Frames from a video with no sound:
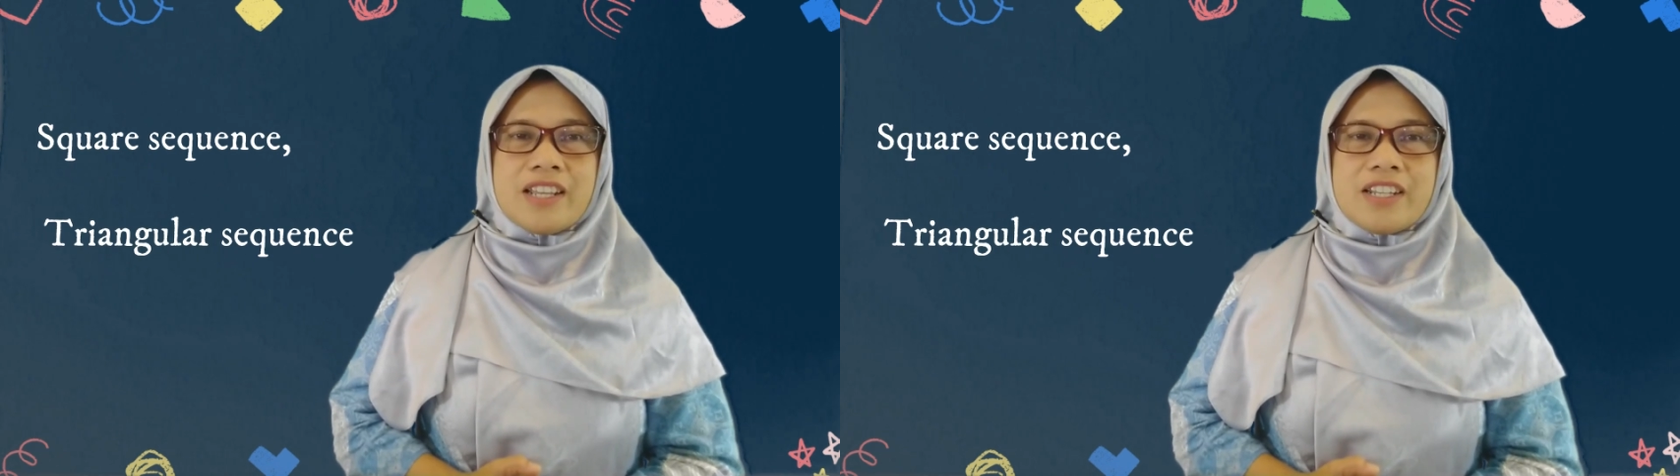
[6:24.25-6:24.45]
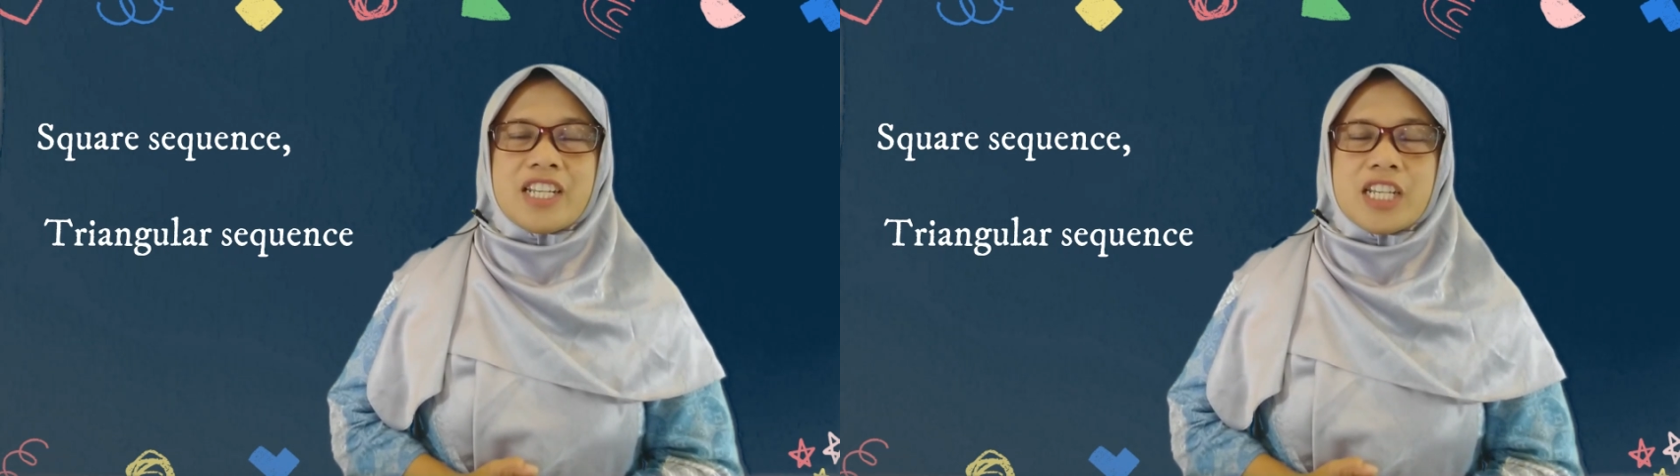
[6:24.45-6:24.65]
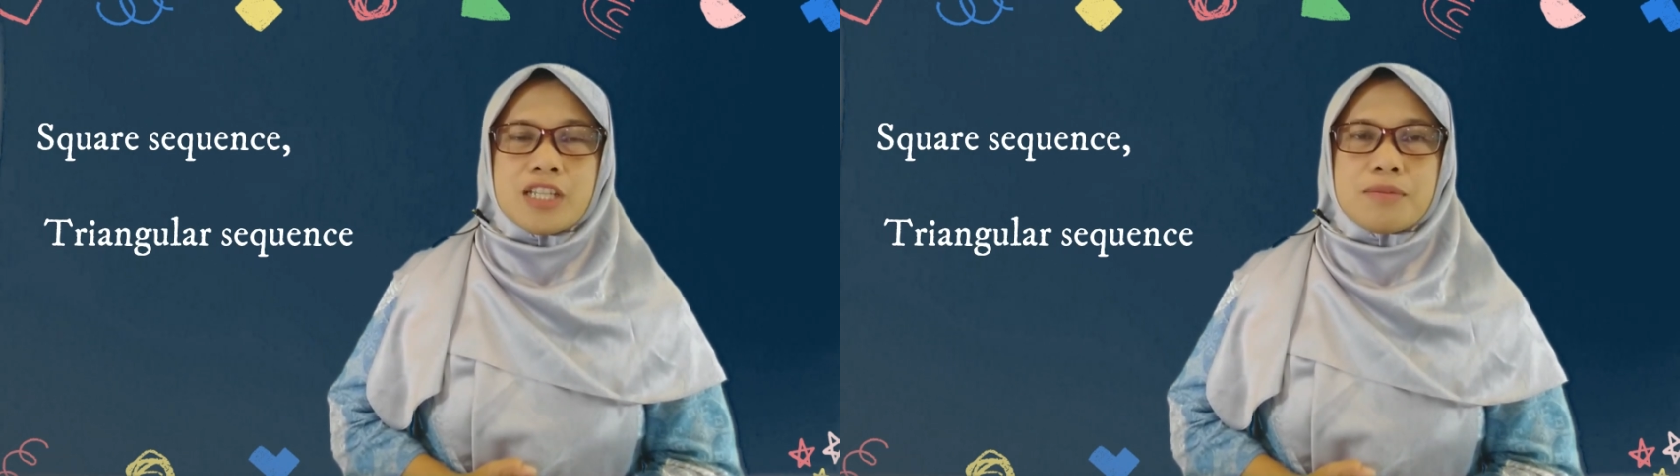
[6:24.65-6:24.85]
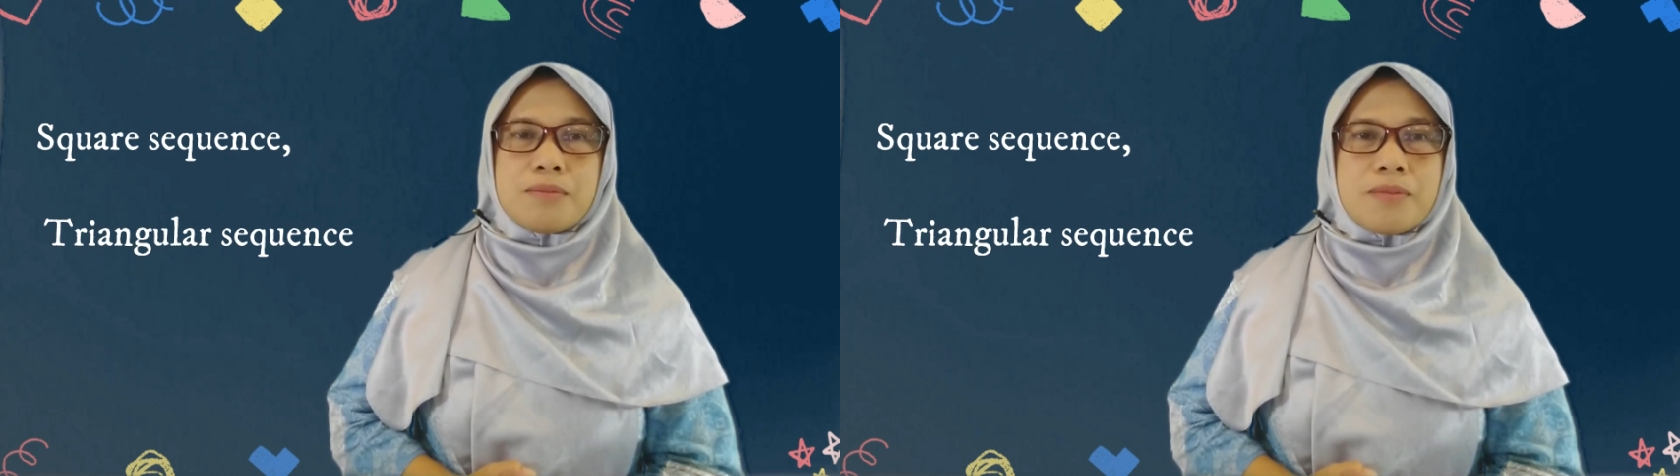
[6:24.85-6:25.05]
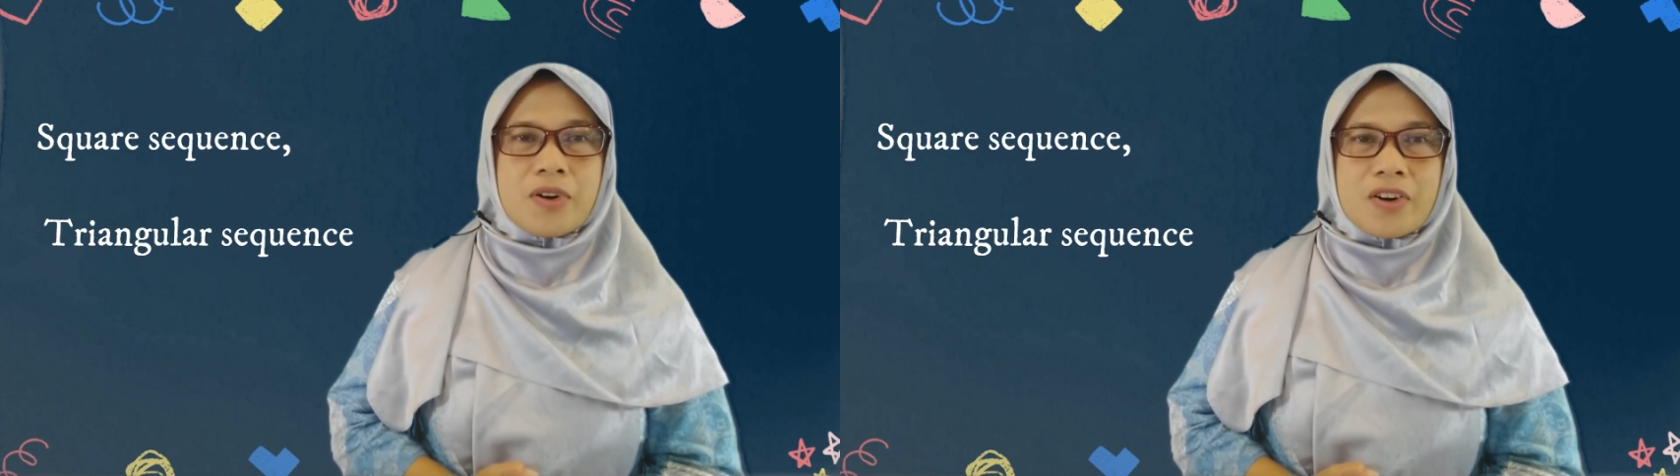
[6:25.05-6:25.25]
learn it
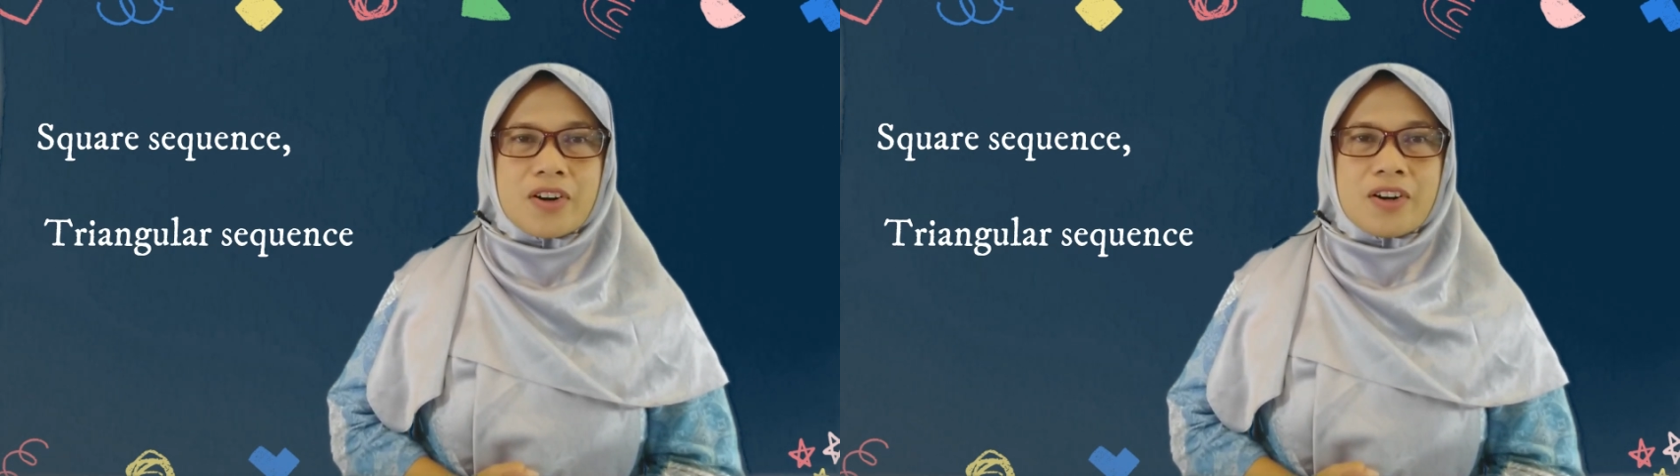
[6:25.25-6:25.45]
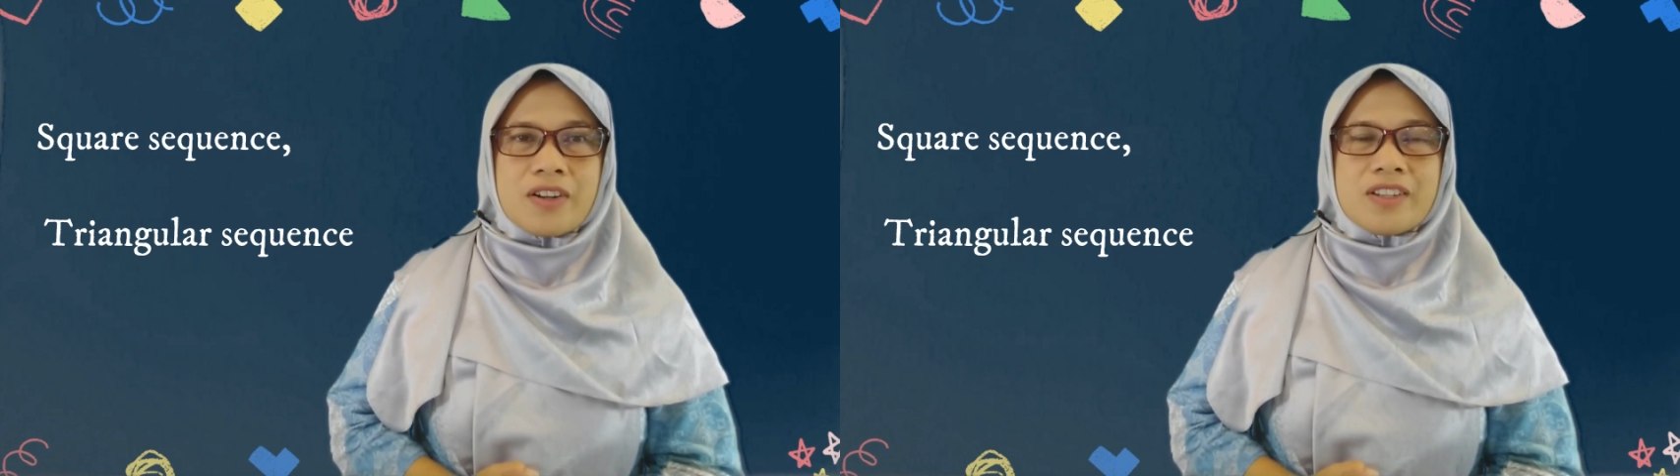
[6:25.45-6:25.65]
more